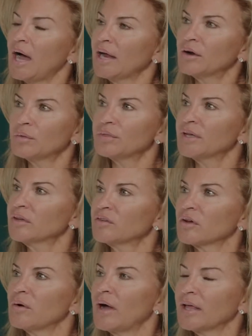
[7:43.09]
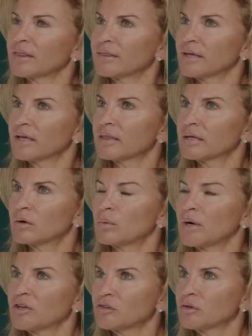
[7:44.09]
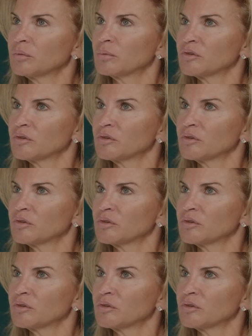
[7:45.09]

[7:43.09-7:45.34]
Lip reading: I don't think so. I think the question